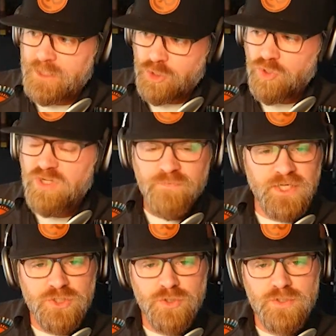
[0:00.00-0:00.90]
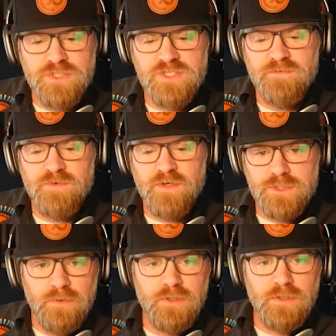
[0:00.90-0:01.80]
it could have been a choice of
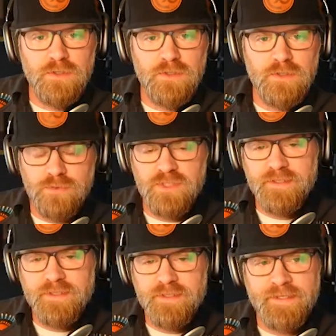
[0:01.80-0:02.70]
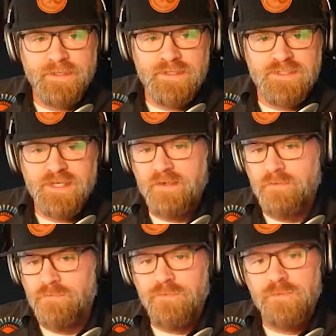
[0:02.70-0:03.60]
ours to go and build,
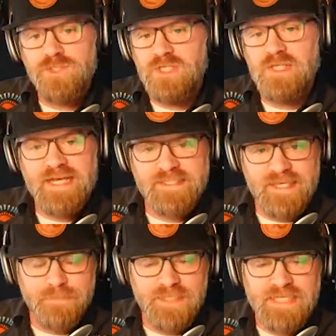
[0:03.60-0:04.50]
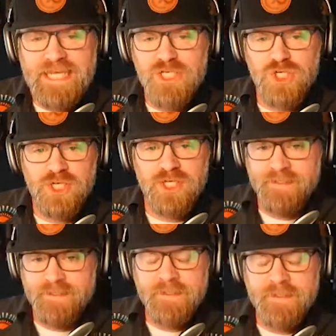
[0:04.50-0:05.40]
say, a first-class
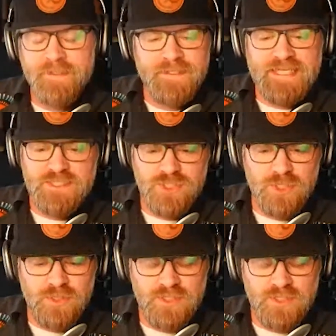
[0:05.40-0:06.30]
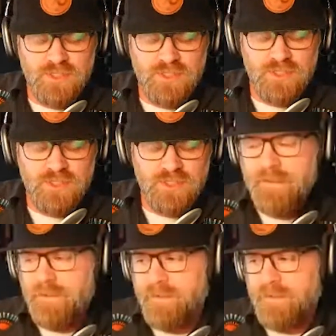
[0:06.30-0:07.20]
application and get started that
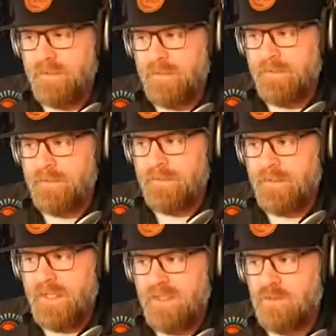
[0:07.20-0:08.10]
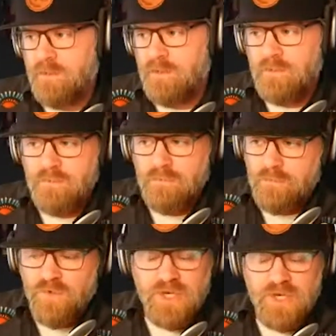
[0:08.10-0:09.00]
way. And
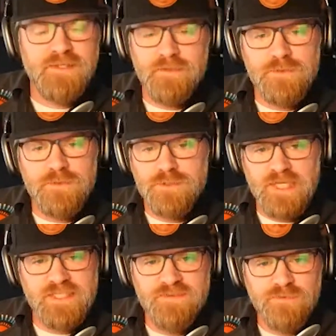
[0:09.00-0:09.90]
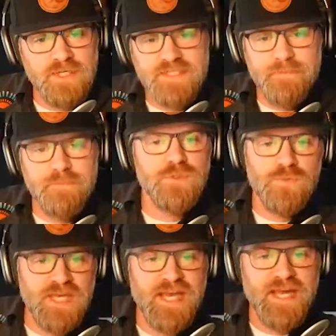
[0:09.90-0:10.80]
frankly, there's lots of great
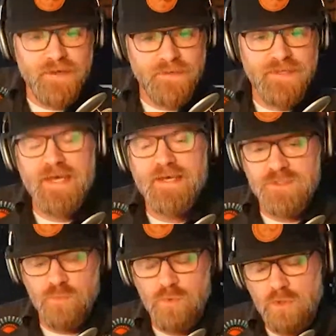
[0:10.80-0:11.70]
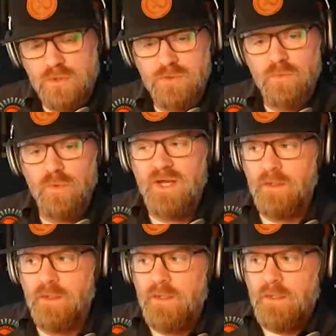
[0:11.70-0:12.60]
examples where that has worked
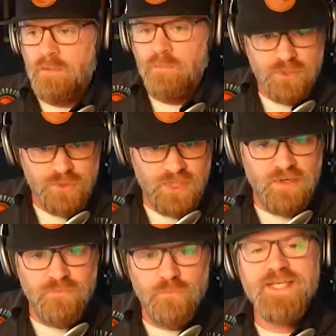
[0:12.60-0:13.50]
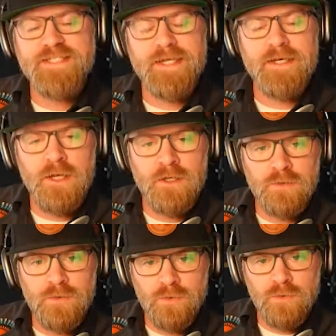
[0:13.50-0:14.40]
well. But a trade-off we decided
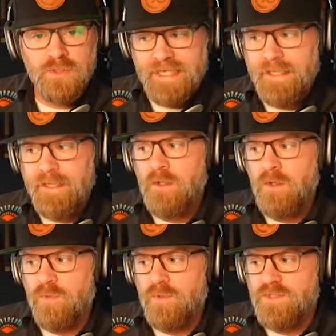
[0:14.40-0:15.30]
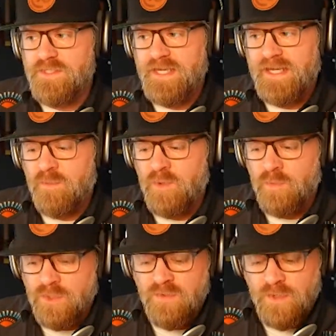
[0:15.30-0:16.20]
on early was
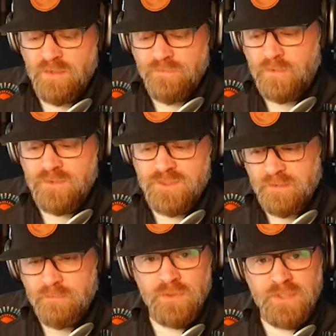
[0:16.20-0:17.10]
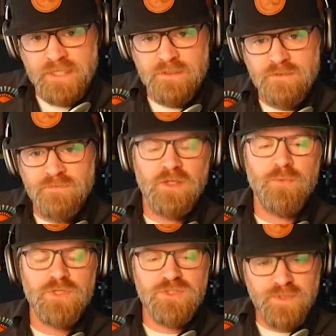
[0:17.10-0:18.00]
that we really wanted to focus on building out the
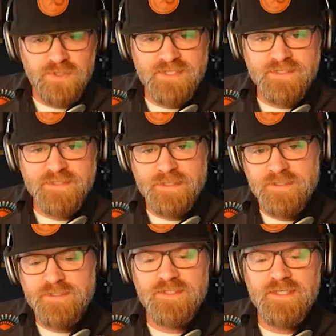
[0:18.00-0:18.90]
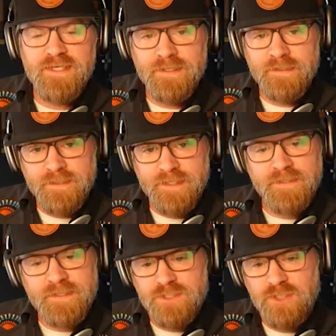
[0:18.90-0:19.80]
developer experience and
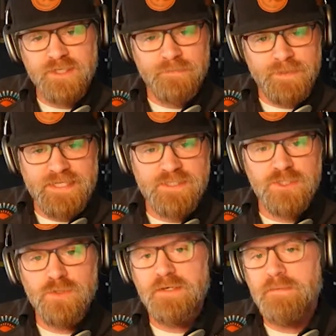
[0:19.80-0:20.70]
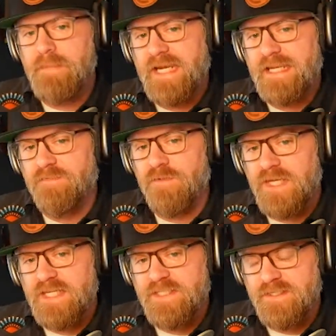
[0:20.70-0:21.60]
seeing that this could be integrated in many different